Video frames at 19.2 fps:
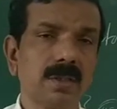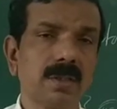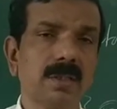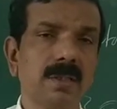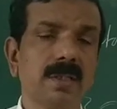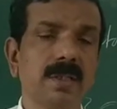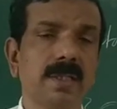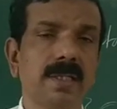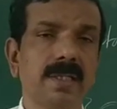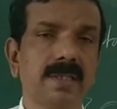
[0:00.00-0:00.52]

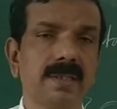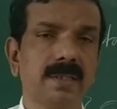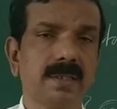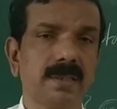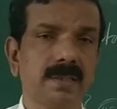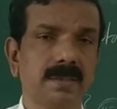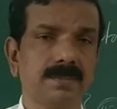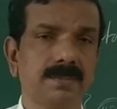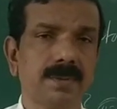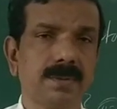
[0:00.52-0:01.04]

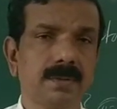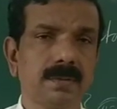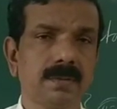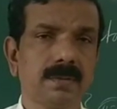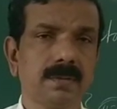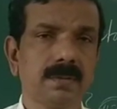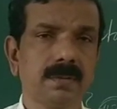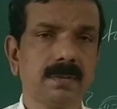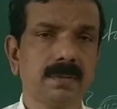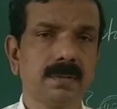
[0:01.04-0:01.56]
relationship.
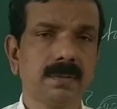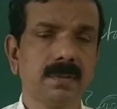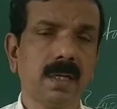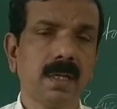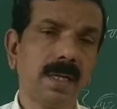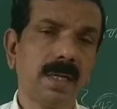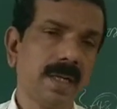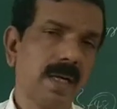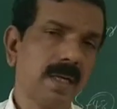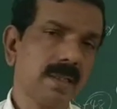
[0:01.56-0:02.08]

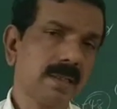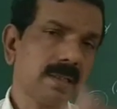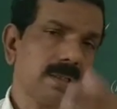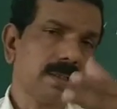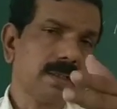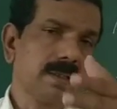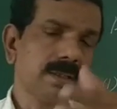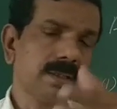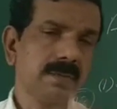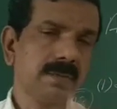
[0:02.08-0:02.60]
An
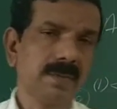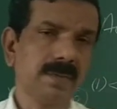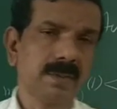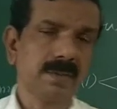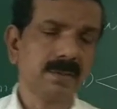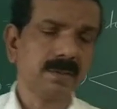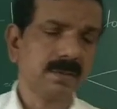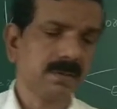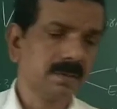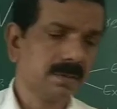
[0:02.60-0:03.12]
alternative
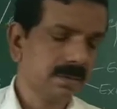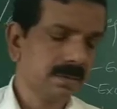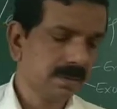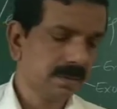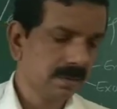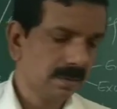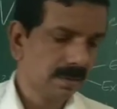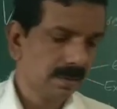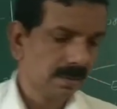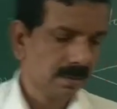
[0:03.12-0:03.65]
is,
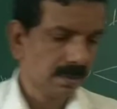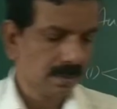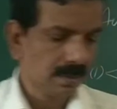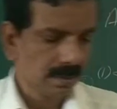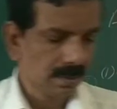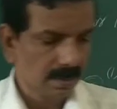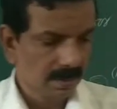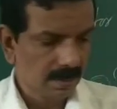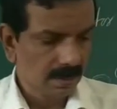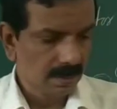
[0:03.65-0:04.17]

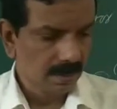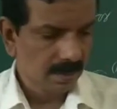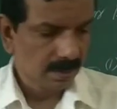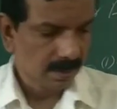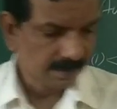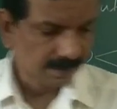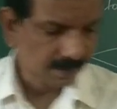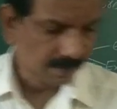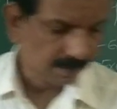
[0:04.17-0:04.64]
if the